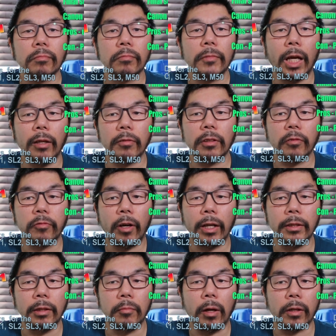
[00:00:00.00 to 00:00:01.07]
Okay, with the
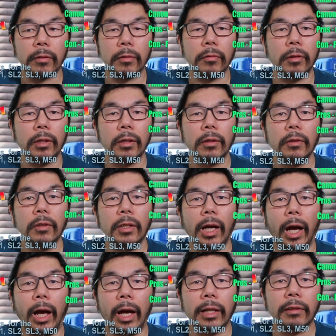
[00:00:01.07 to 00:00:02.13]
5D Mark III.
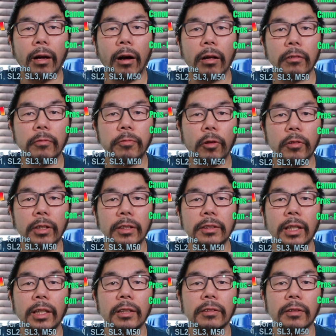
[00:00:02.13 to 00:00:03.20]
And the
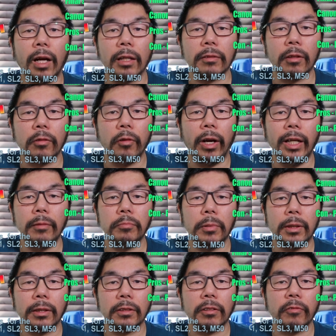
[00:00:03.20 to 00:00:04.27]
autofocusing is not the great,
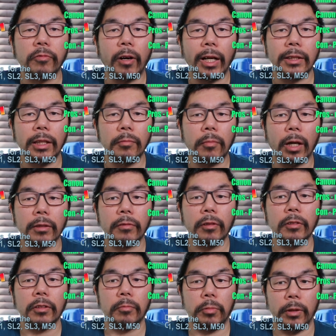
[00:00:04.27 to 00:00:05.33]
because the 5D Mark
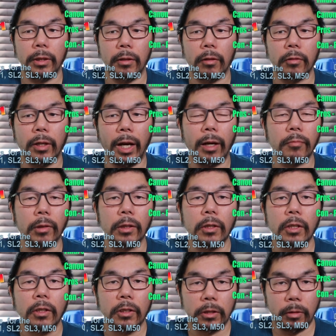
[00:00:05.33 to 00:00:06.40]
III is a pretty old camera.
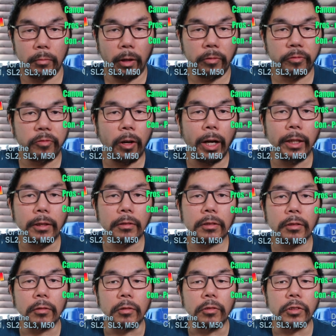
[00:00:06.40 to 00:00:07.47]
So my final
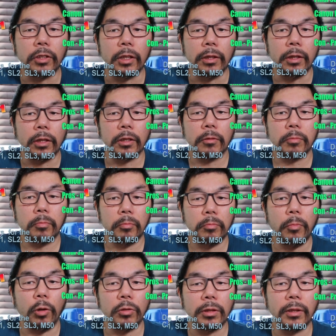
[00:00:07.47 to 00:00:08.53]
solution is
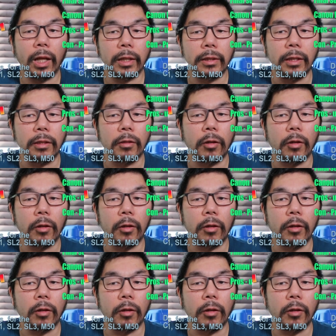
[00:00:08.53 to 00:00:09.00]
most likely